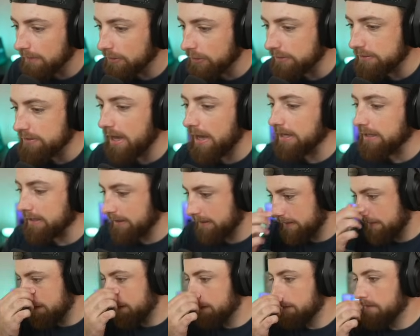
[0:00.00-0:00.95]
Good take.
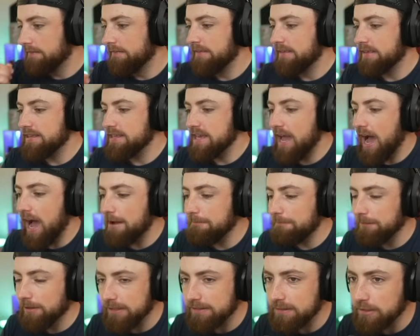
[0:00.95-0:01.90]
That's outside. Yeah, I
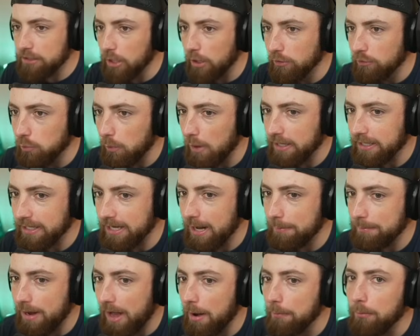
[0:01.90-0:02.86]
feel like the goat's waking
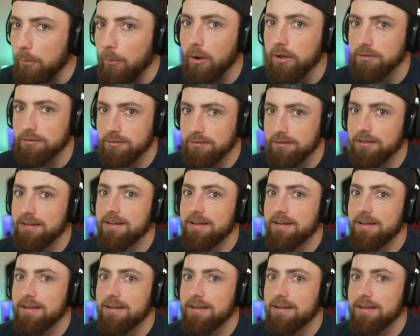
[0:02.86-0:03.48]
up now, boys.